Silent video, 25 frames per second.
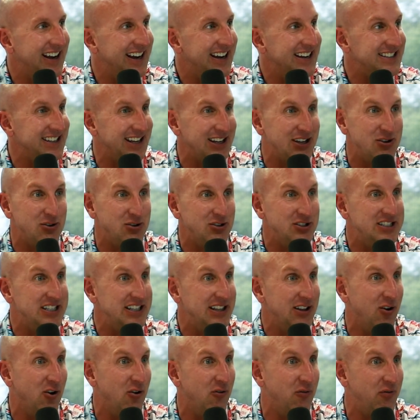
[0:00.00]
it's like you can see
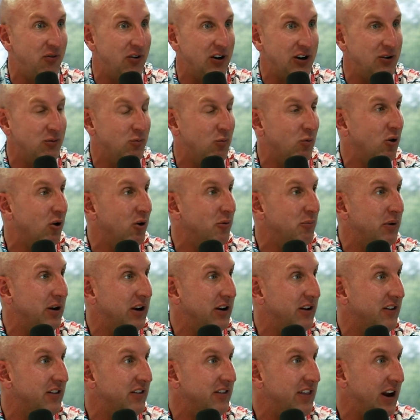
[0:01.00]
the whole freaking world.
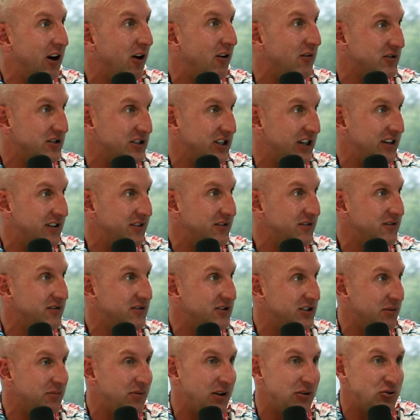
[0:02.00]
But then all of a sudden,
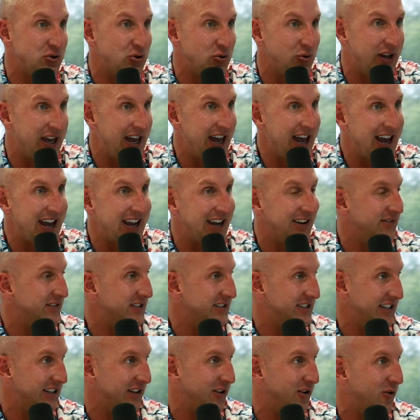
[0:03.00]
sometimes you can't
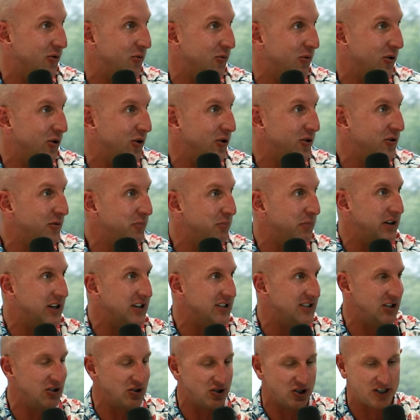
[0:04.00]
even see the whole world
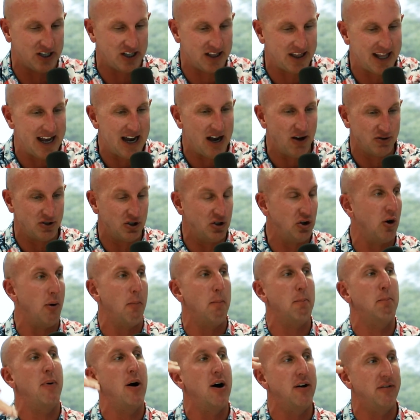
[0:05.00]
because there's clouds and you're
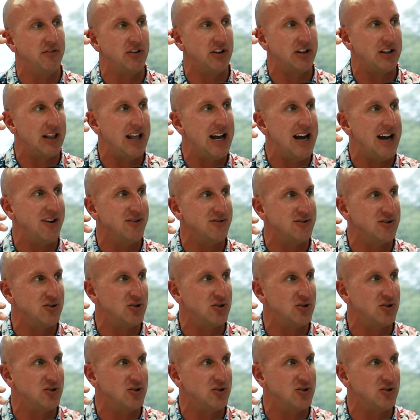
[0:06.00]
above the clouds.